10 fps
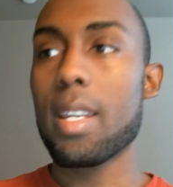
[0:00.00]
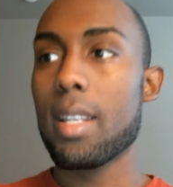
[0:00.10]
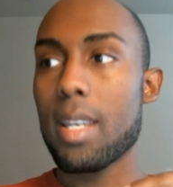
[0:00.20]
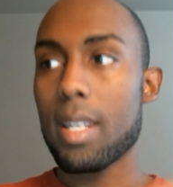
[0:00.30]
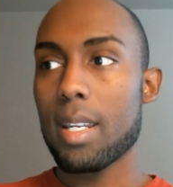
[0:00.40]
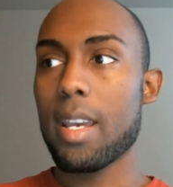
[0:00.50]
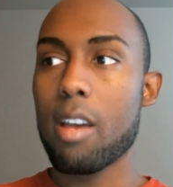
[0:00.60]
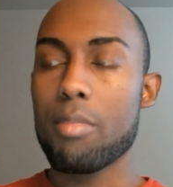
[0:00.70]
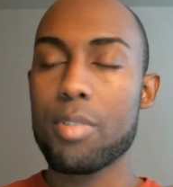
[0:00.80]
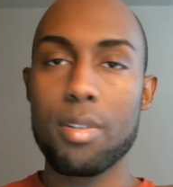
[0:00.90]
it
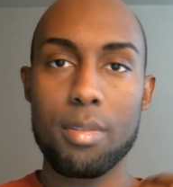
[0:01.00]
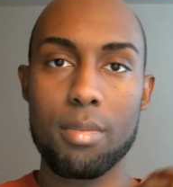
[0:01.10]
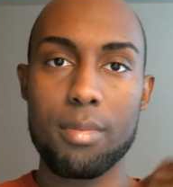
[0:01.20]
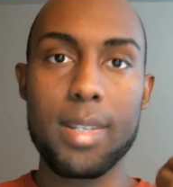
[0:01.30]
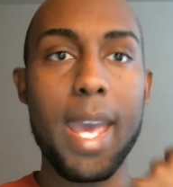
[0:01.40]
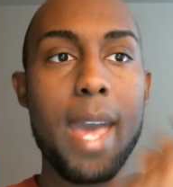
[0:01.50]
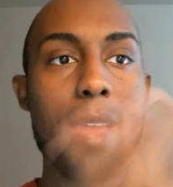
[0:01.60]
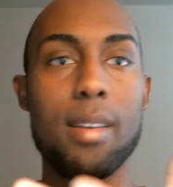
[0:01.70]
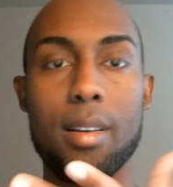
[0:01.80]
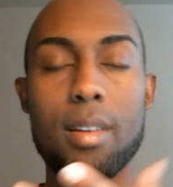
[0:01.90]
helps you
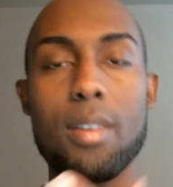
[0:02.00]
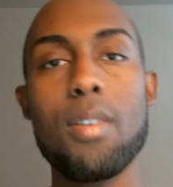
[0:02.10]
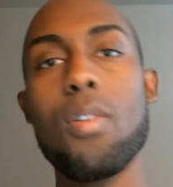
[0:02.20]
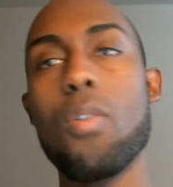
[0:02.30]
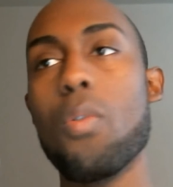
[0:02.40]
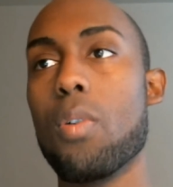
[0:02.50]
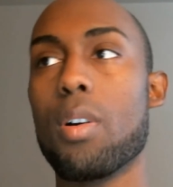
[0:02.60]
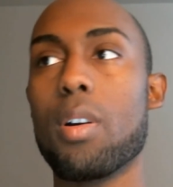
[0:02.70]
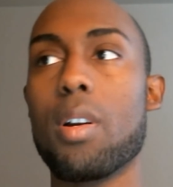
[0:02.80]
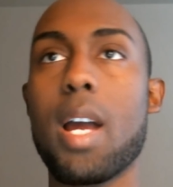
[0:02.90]
gather
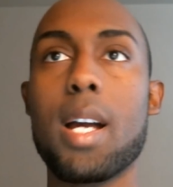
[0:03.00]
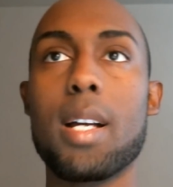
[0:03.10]
or